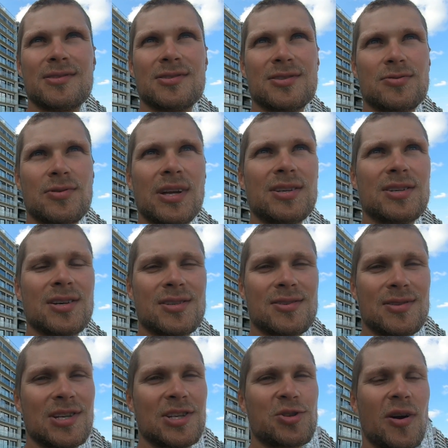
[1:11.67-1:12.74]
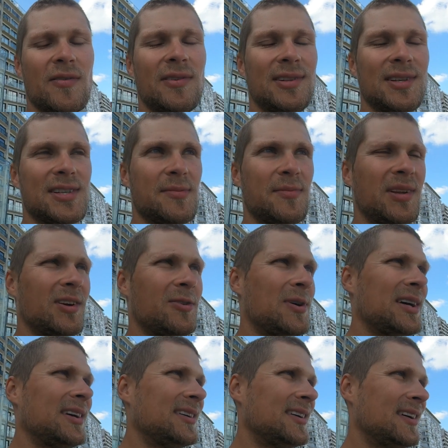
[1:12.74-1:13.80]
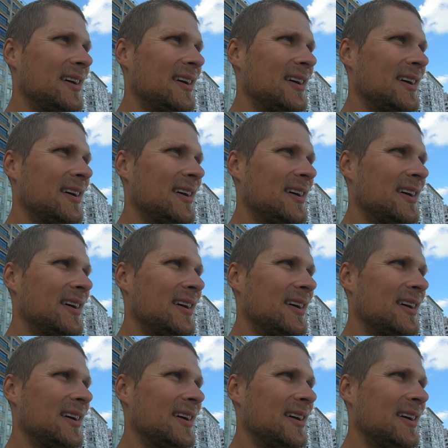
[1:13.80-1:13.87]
strangers who just travel a similar way.